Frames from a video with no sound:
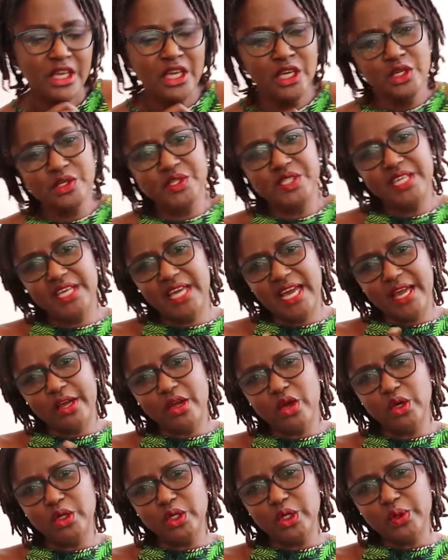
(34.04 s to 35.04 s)
You see, I
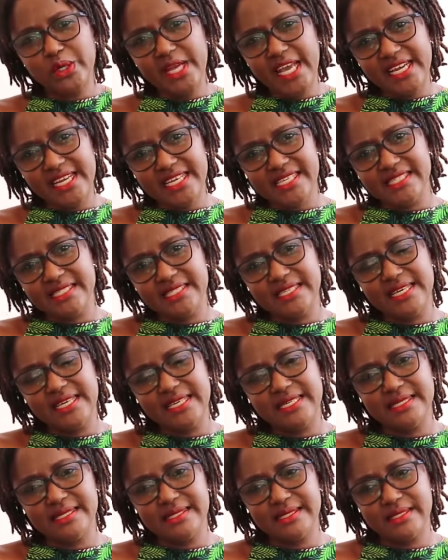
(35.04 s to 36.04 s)
concluded
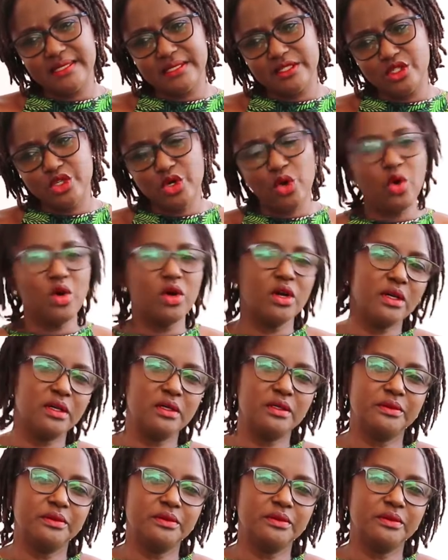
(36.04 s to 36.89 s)
yesterday's talk